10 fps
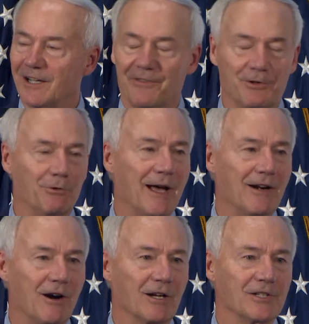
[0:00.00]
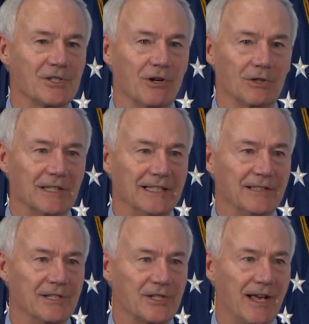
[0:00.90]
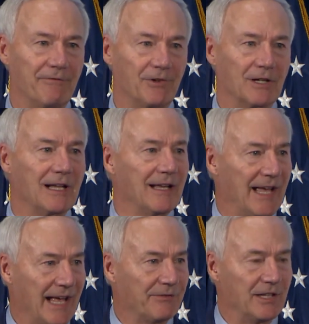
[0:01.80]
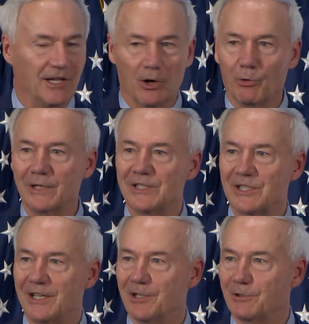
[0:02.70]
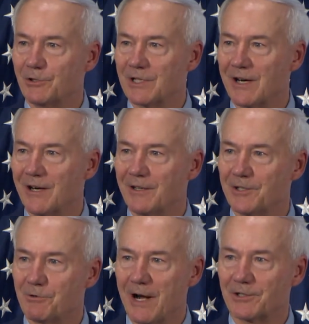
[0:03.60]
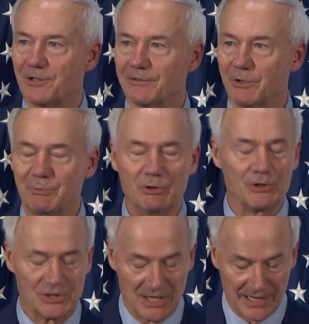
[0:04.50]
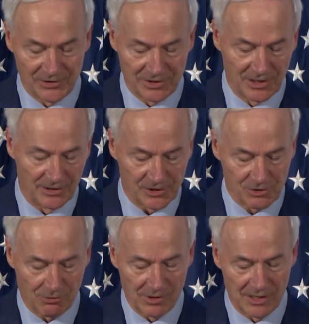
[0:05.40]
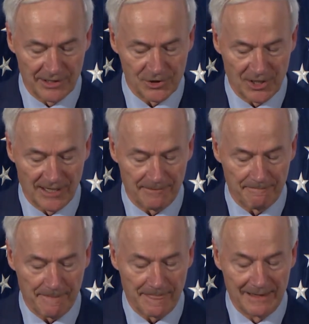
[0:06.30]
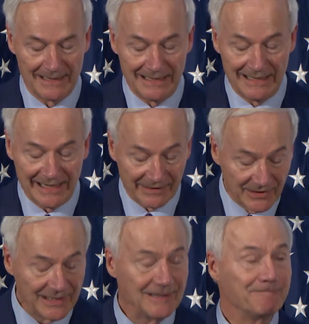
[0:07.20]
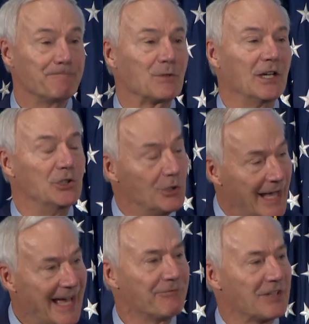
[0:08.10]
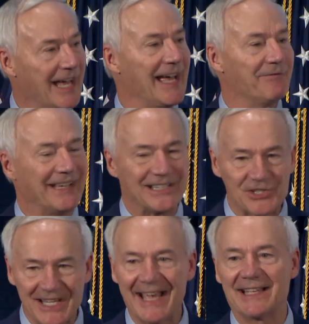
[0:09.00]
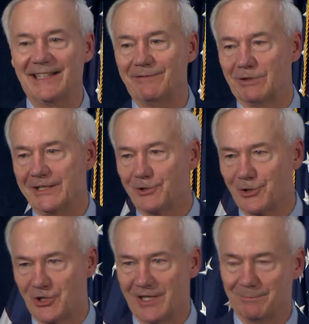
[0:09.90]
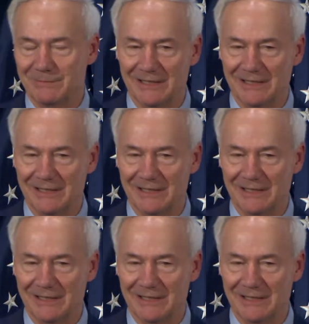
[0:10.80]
throughout Arkansas and lead this effort. Anthony Owen is here, who's our Director of Computer Science, has done an extraordinary job. And then you have to have executive leadership.